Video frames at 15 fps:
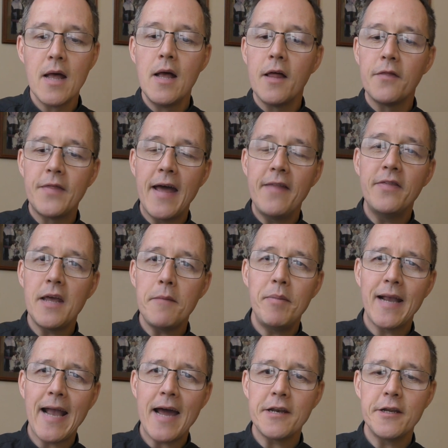Then they
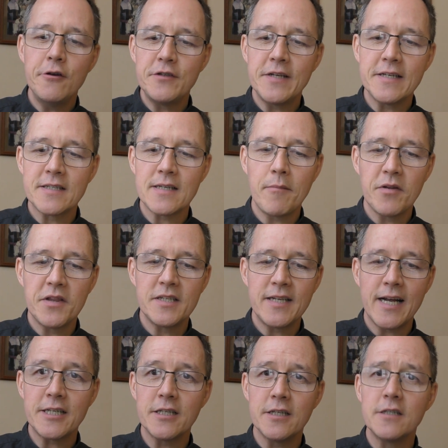began using some of the
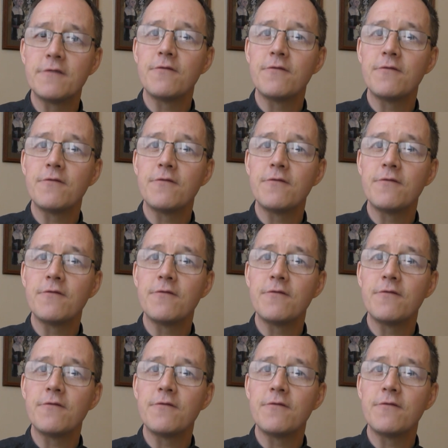sessions for